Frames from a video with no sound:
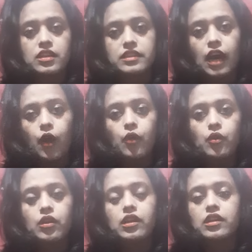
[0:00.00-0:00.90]
Now
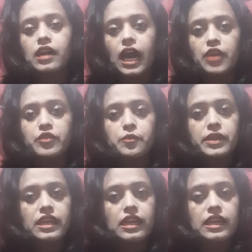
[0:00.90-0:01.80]
I will
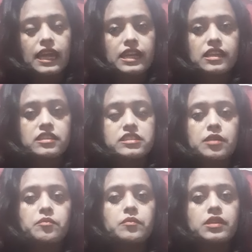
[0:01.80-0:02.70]
be getting
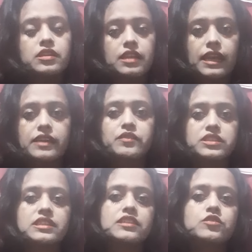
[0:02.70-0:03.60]
some like
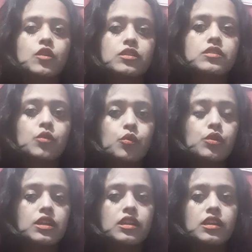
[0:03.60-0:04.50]
results on
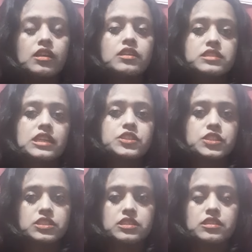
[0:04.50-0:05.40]
Google search
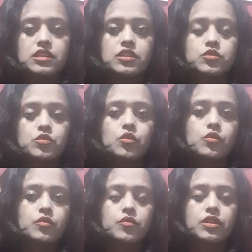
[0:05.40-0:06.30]
engine.
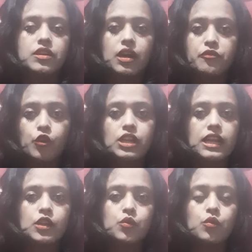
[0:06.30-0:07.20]
So what
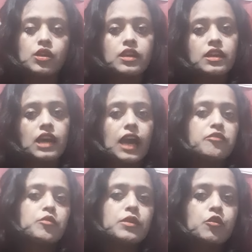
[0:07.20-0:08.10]
I'll do, I
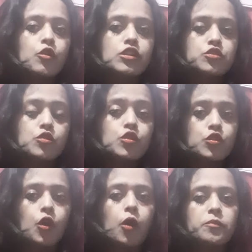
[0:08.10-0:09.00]
will be going through
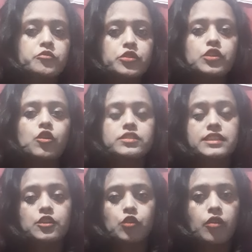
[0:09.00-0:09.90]
top 3 or
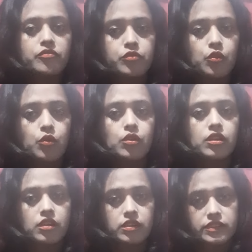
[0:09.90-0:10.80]
say top 4
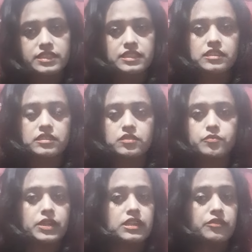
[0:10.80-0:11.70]
results,
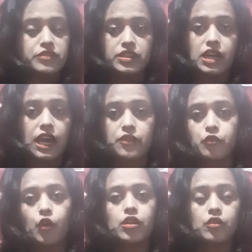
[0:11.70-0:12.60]
but I
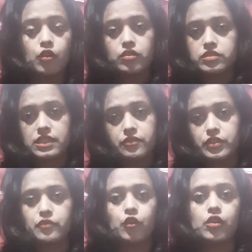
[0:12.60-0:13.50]
want, or say
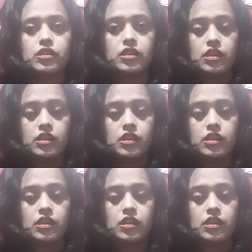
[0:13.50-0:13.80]
we want,